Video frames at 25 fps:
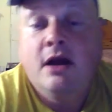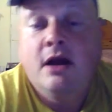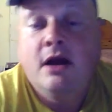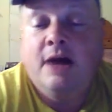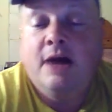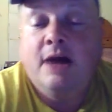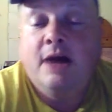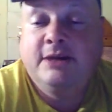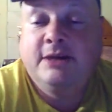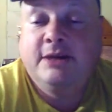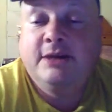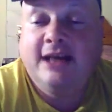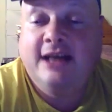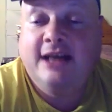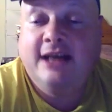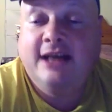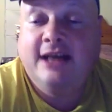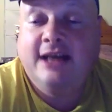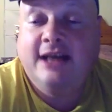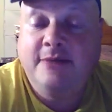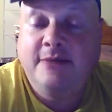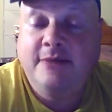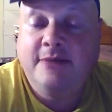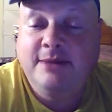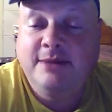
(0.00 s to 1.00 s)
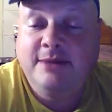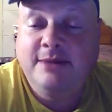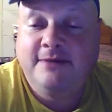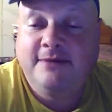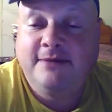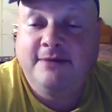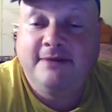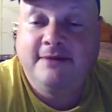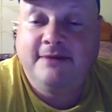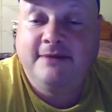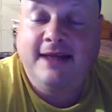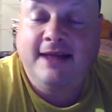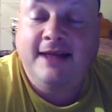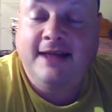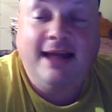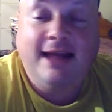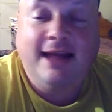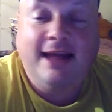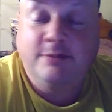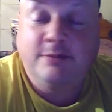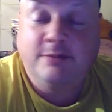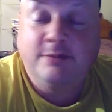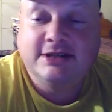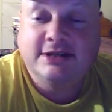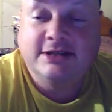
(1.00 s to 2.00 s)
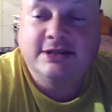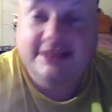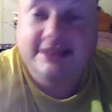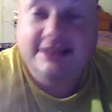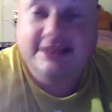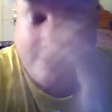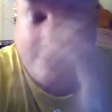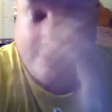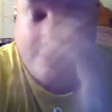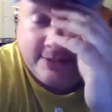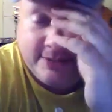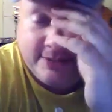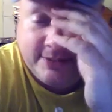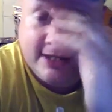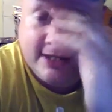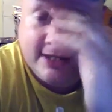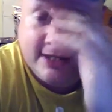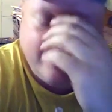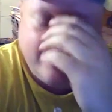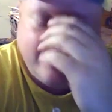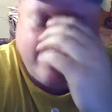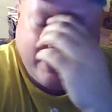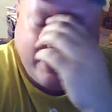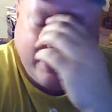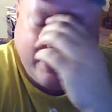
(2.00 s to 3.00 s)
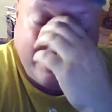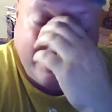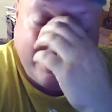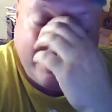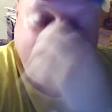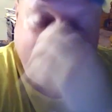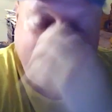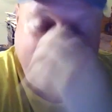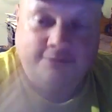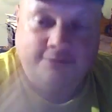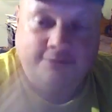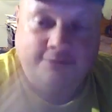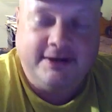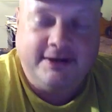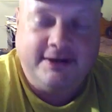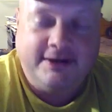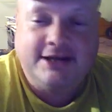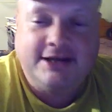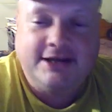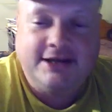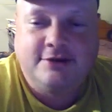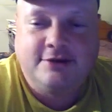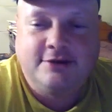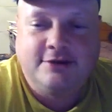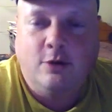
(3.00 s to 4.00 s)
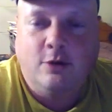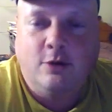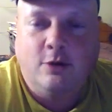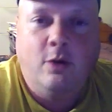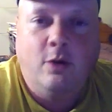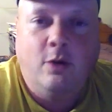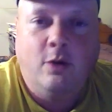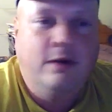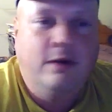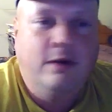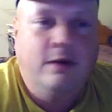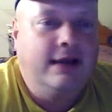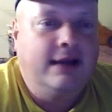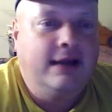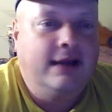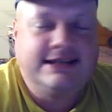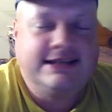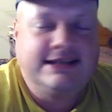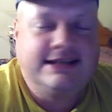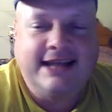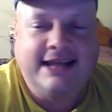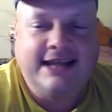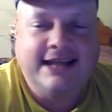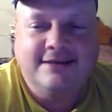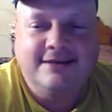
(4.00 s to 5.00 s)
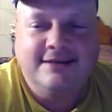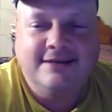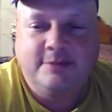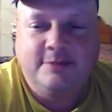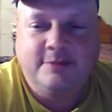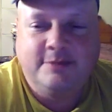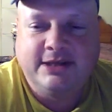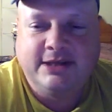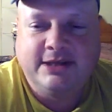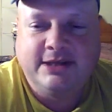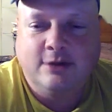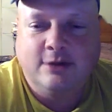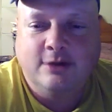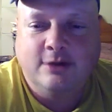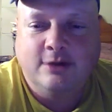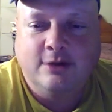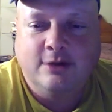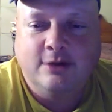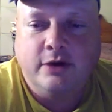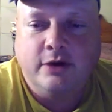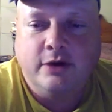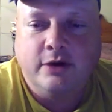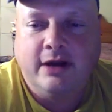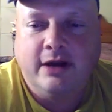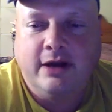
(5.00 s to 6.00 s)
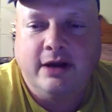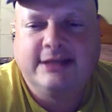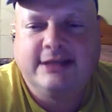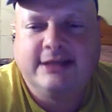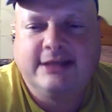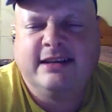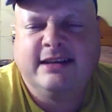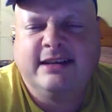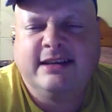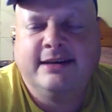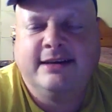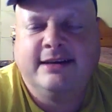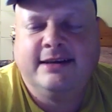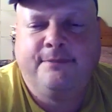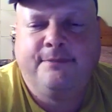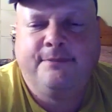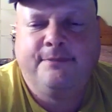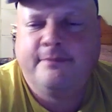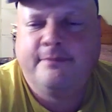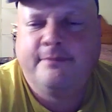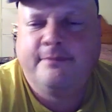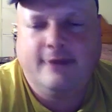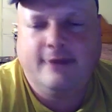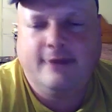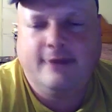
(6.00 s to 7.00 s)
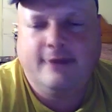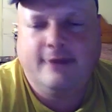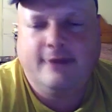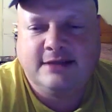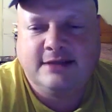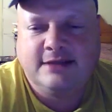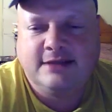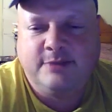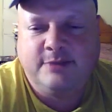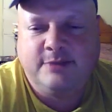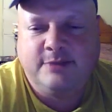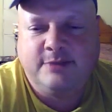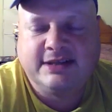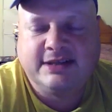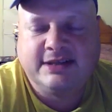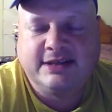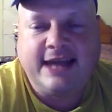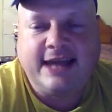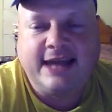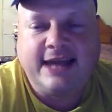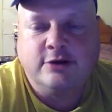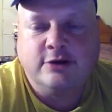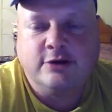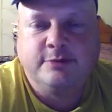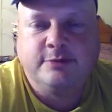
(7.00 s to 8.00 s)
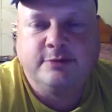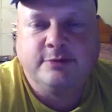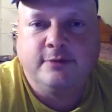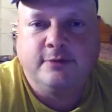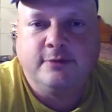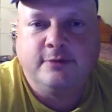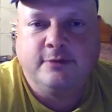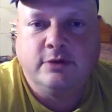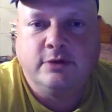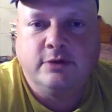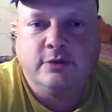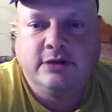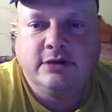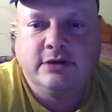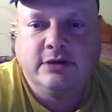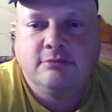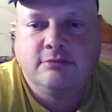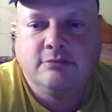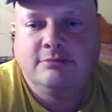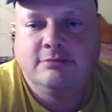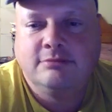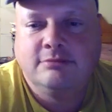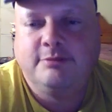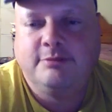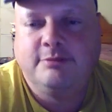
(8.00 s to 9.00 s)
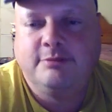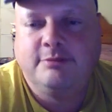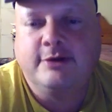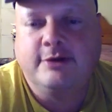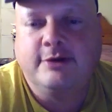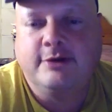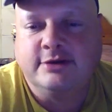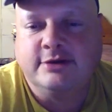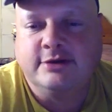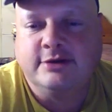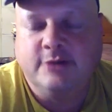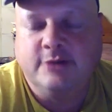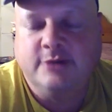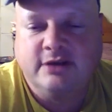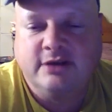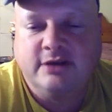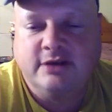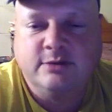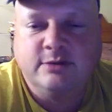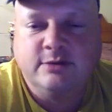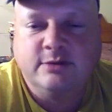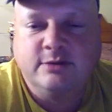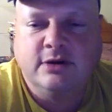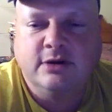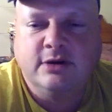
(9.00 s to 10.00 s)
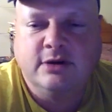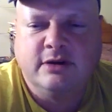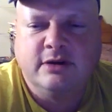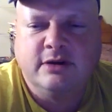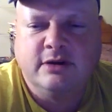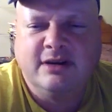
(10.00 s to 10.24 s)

I mean, yeah, I think maybe if that happens, it's either the beginning of the end and we're finished, or it's the end of the political order and it's like it's chaos before the post-Illuminati world.